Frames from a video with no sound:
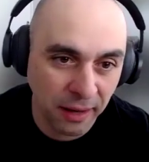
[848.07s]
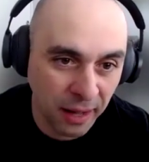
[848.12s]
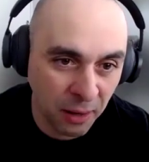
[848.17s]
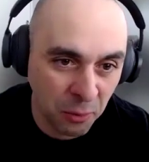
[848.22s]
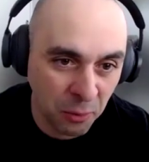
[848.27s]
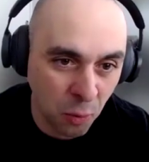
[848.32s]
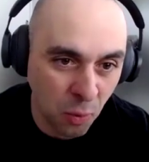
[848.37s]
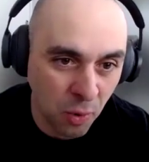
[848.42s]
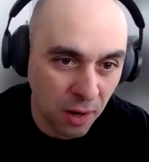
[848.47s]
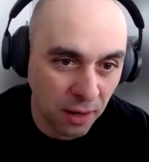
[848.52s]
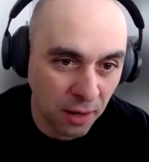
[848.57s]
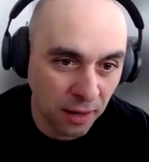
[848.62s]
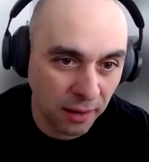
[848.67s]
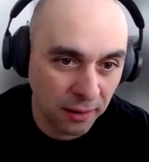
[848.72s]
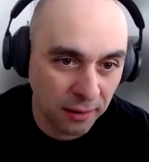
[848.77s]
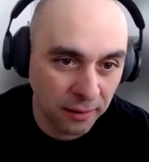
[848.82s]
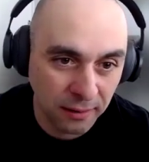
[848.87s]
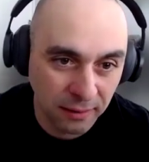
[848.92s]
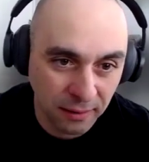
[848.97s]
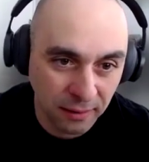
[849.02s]
had
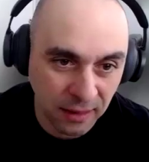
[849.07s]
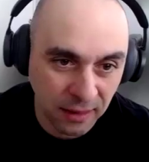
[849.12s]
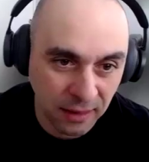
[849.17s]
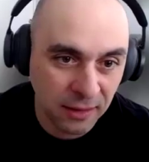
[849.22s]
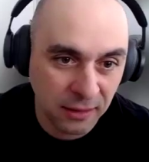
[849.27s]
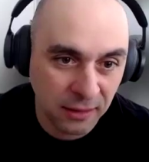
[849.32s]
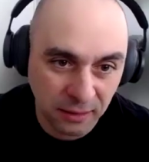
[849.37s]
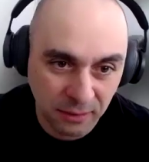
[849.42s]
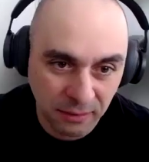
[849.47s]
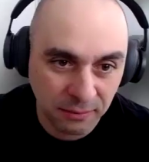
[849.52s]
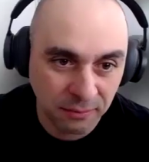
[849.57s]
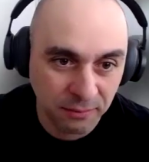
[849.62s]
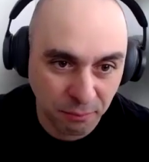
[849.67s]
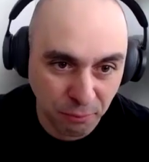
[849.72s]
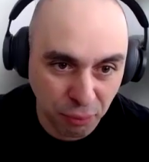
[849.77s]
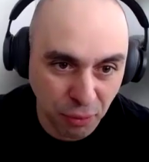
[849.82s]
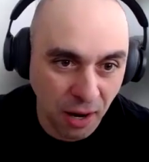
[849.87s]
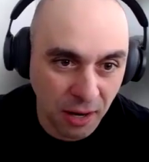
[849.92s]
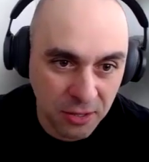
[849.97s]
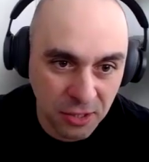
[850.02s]
won this
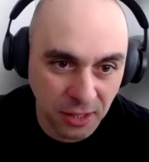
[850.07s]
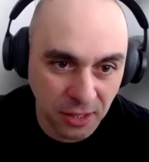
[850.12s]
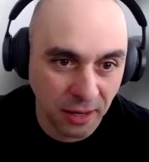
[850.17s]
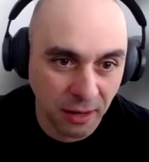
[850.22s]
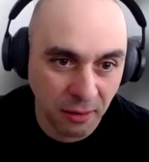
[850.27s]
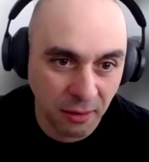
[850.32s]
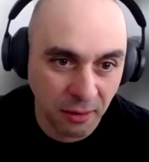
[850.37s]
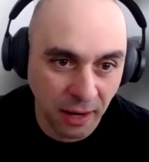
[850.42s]
project,